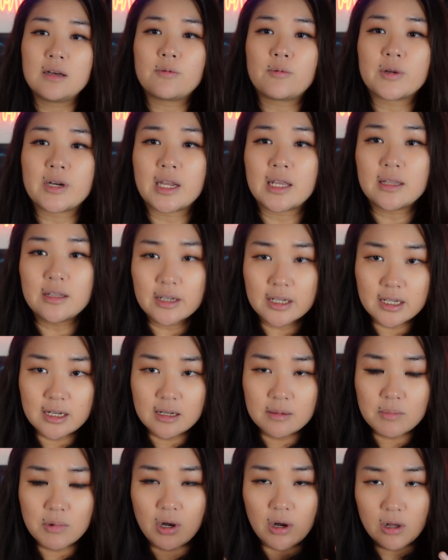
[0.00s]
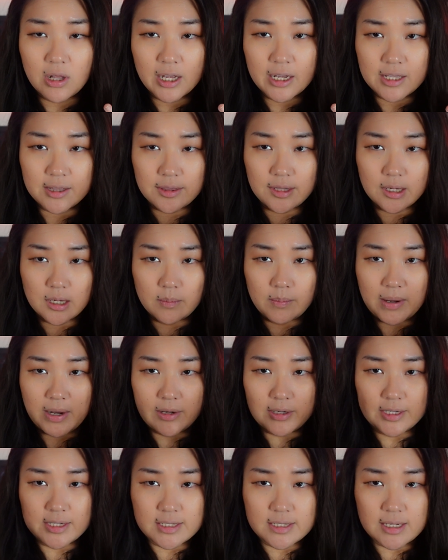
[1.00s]
When I look at him, all I can think
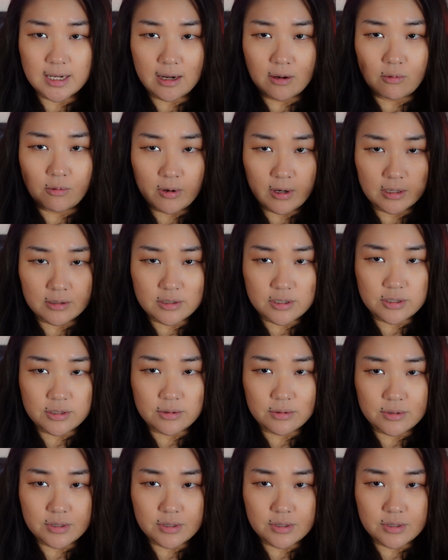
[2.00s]
about is I want to